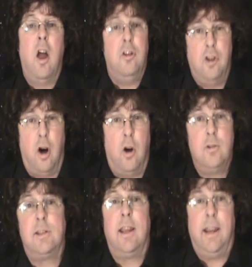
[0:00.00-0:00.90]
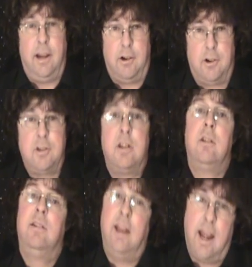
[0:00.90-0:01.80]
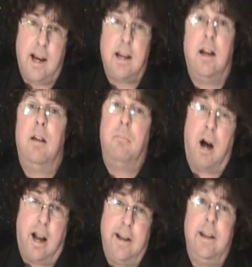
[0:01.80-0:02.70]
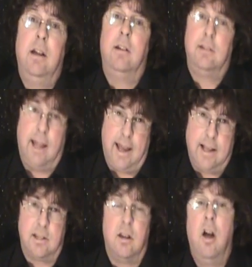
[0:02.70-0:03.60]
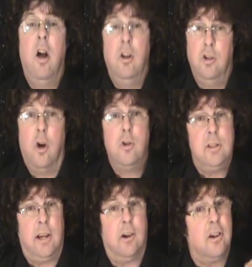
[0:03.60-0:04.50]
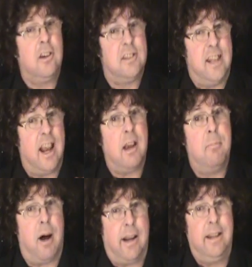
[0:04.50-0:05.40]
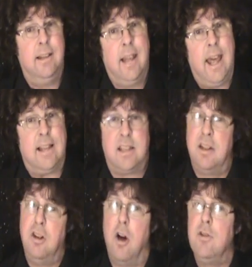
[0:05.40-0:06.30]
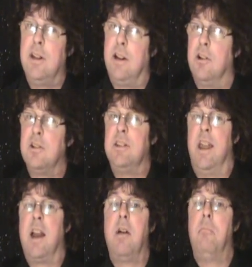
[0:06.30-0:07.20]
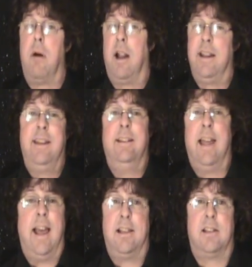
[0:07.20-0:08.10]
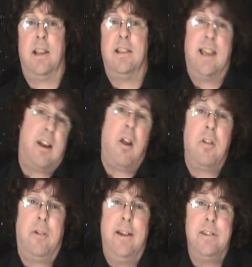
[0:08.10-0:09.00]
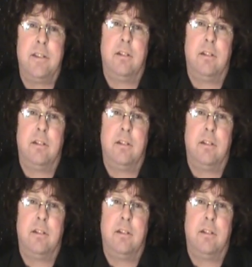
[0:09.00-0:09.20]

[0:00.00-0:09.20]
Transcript: Nose, ears, neck, body, legs. Nose, ears, neck, body, legs. Nose, ears, neck, body, legs. Is that all there is?